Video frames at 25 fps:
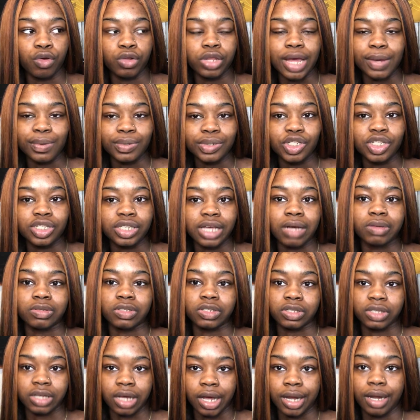That was just how
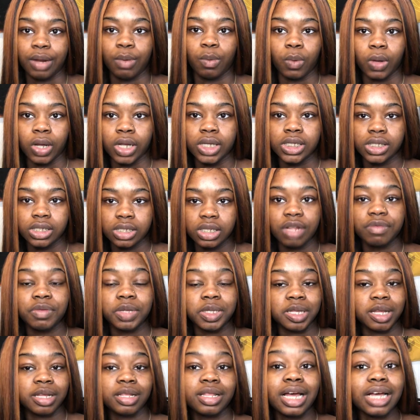society was and stuff like
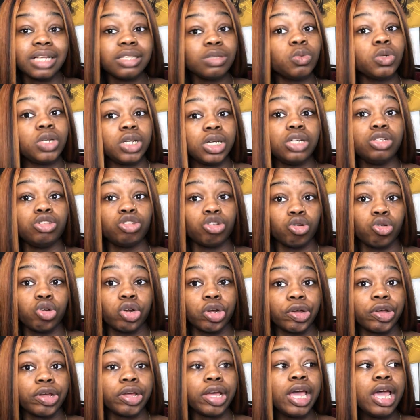that. That's what he told
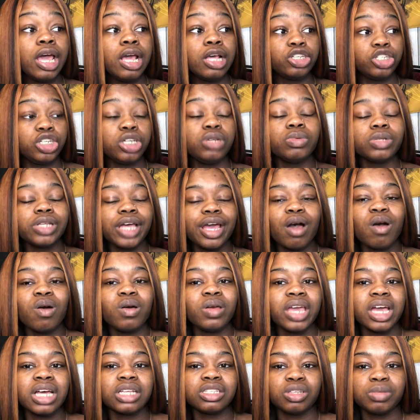her. She was like, oh
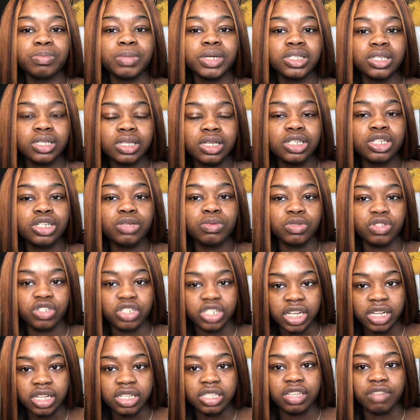yeah, so basically she was
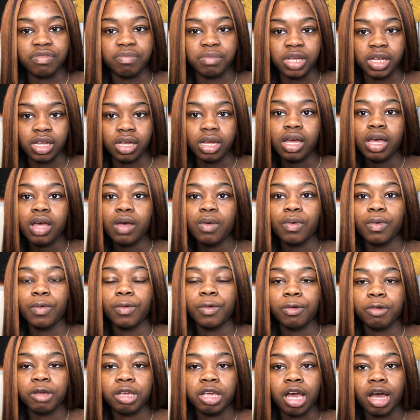jealous of me when we
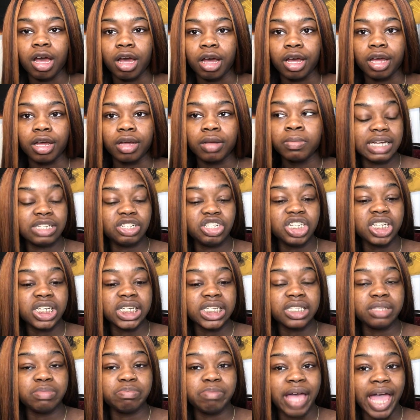were younger. She
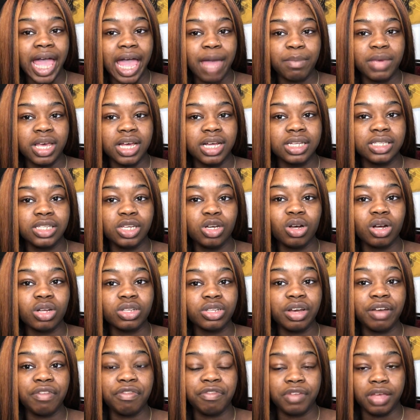gets mad because he calls
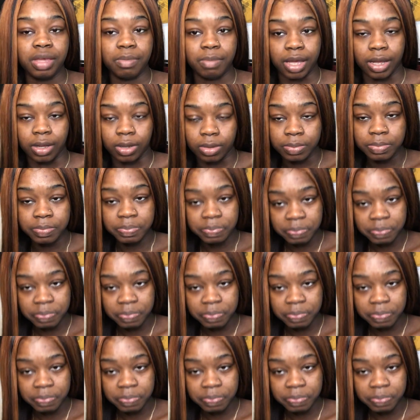her a female.